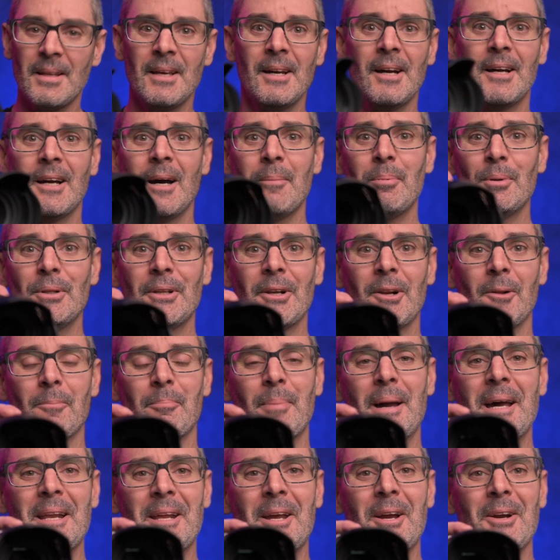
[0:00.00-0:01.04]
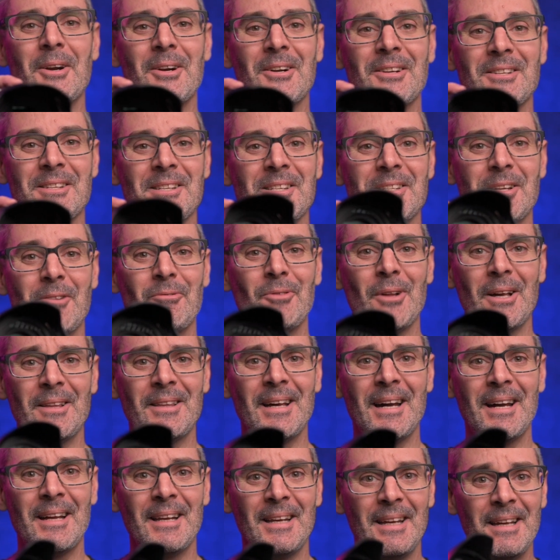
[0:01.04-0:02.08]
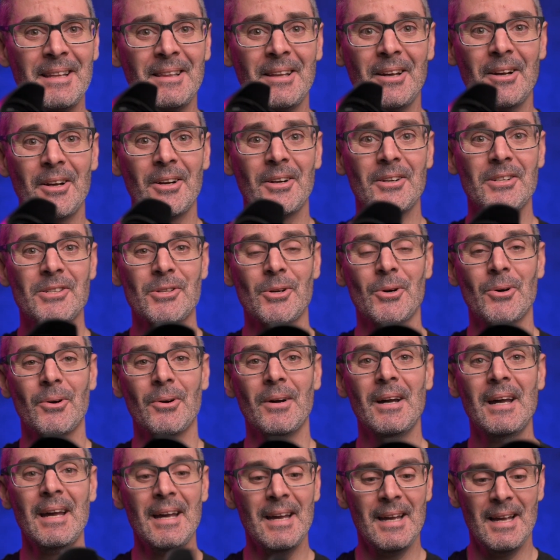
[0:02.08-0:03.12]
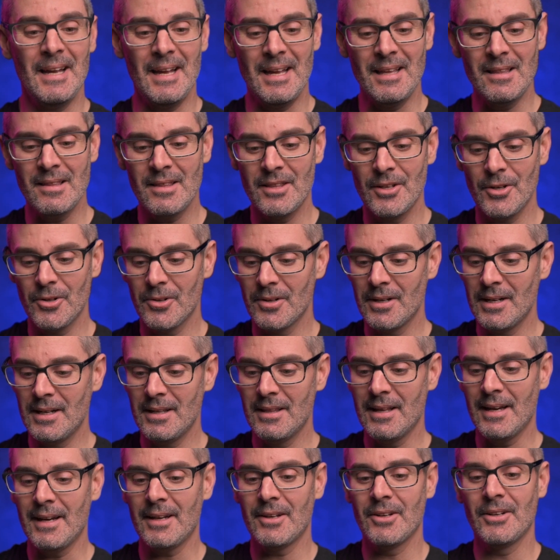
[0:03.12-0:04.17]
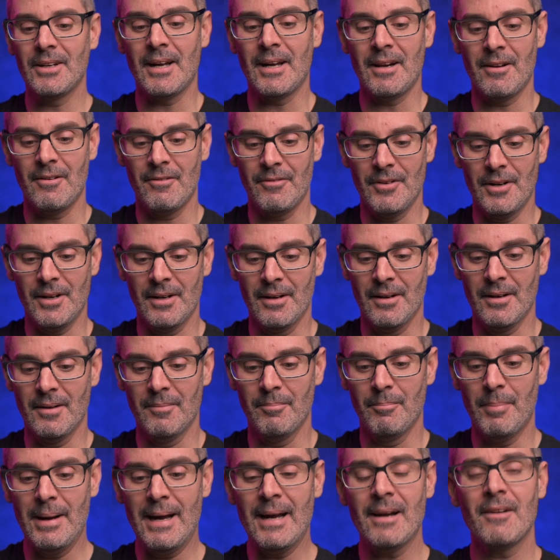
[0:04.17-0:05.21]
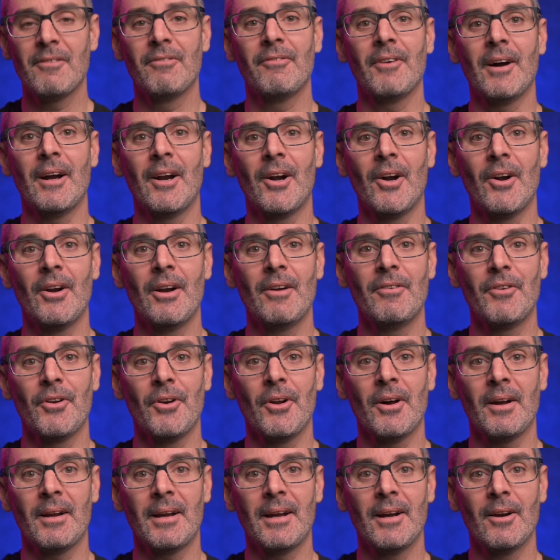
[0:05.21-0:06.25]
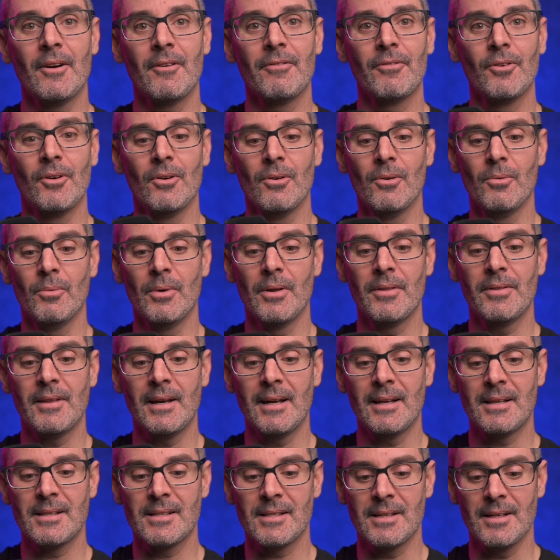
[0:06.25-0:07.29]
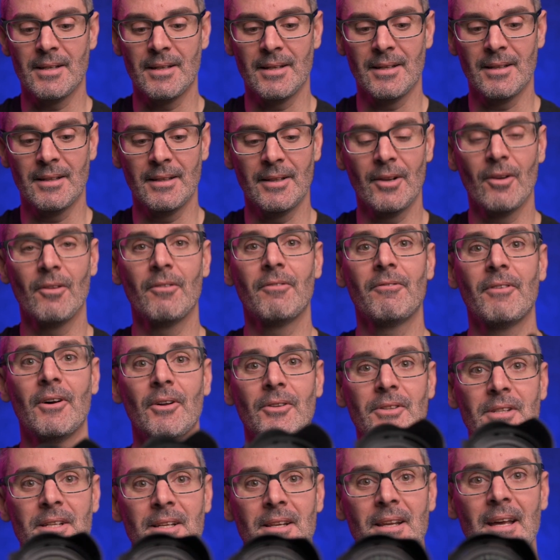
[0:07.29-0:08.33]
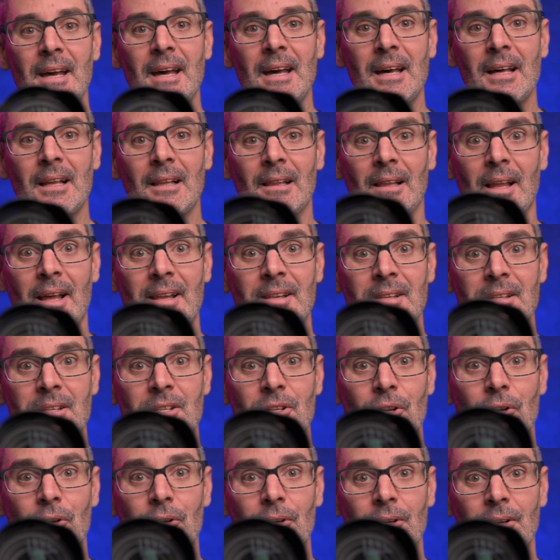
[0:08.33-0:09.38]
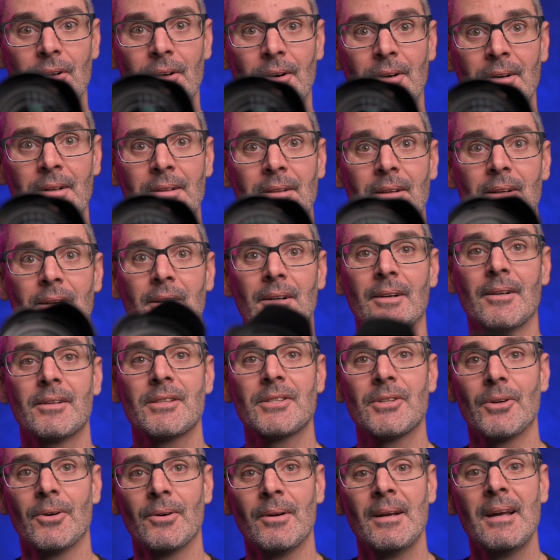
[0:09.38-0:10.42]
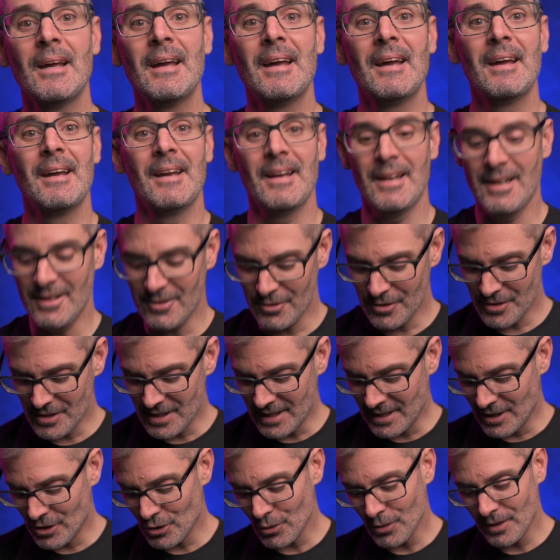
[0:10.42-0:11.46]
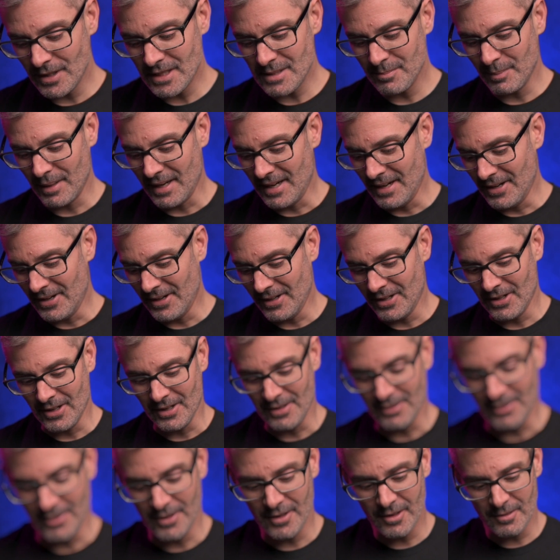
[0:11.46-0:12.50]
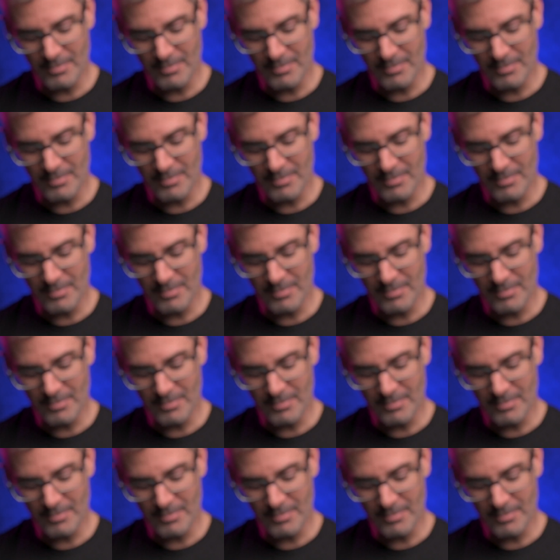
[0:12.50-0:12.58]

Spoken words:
couple little pet hairs and stuff like that in there. So in theory, that could of backfire if you're not careful with that little felted lens hood on there. So interesting choice by Nikon there.